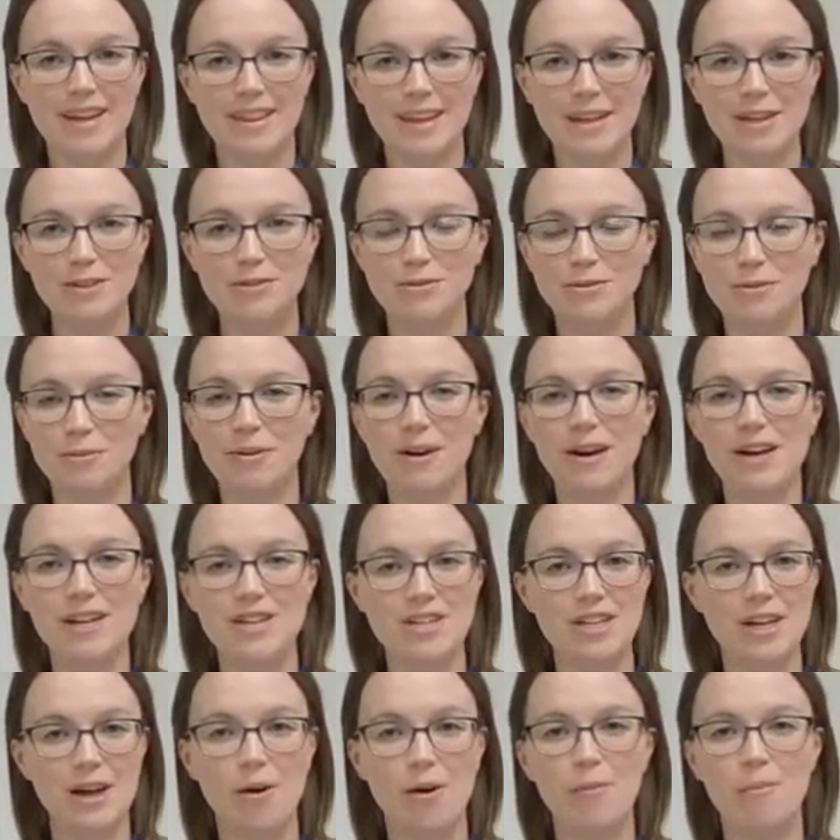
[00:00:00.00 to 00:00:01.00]
Thanks for
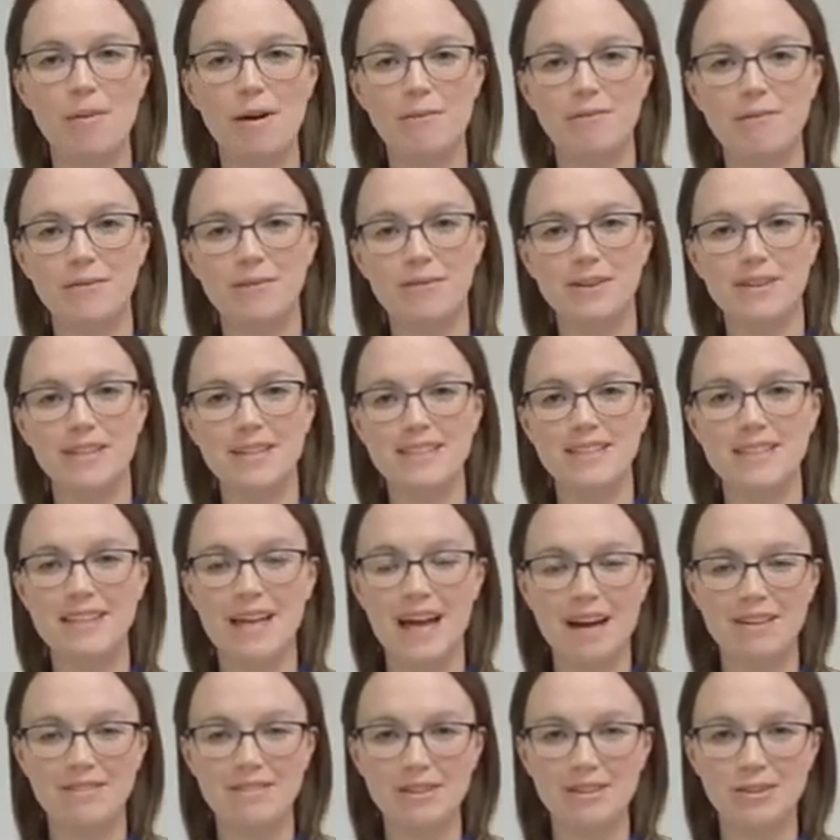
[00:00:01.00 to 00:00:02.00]
watching. I hope everyone is
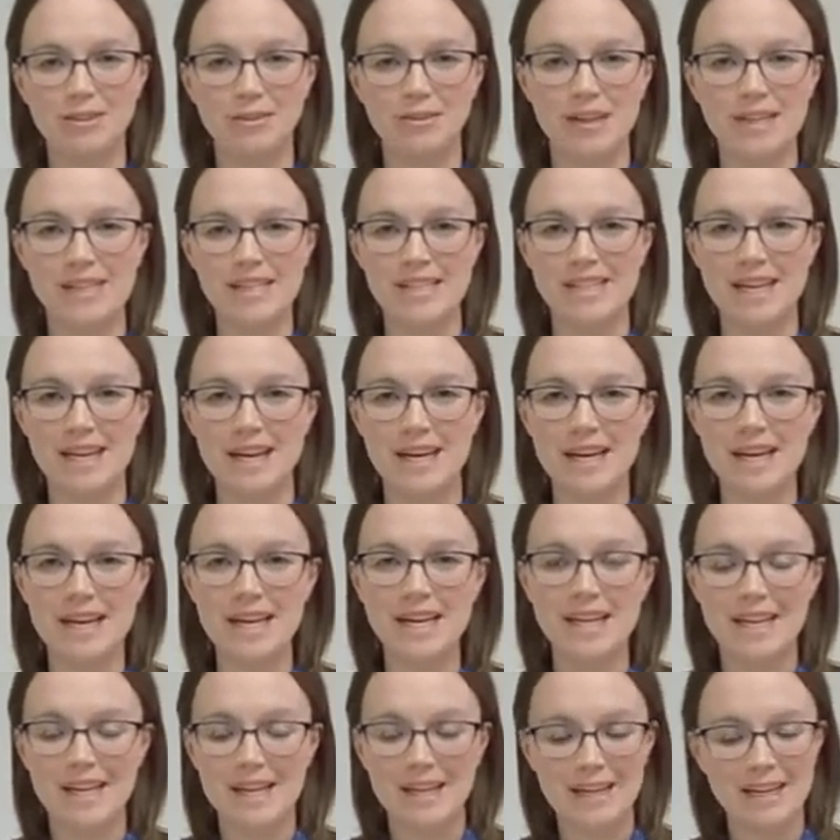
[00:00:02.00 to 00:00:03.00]
having a great
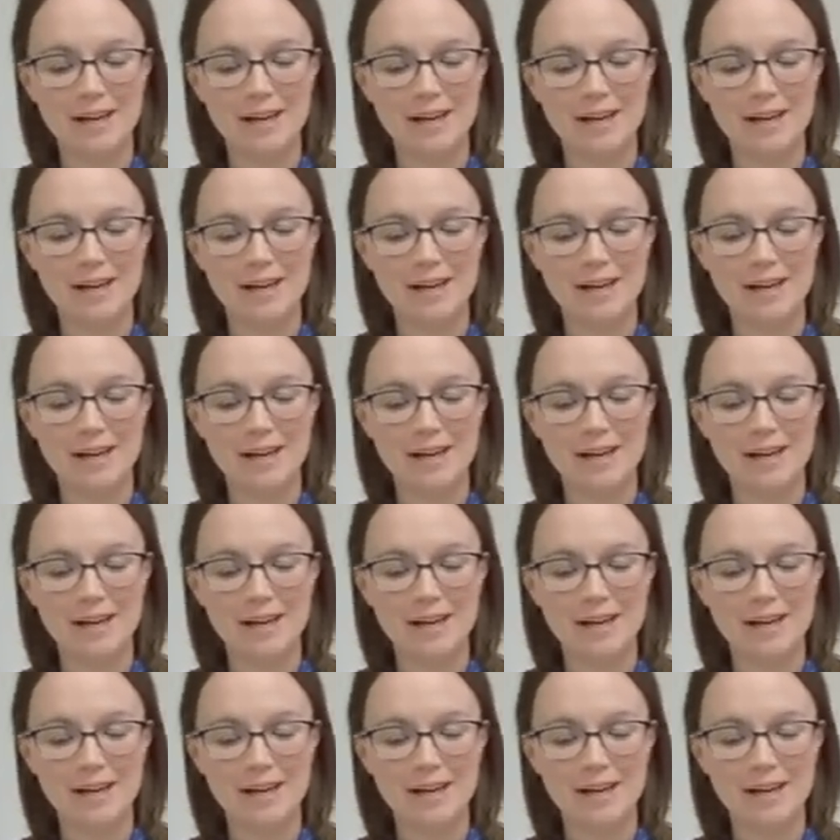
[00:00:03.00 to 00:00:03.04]
day.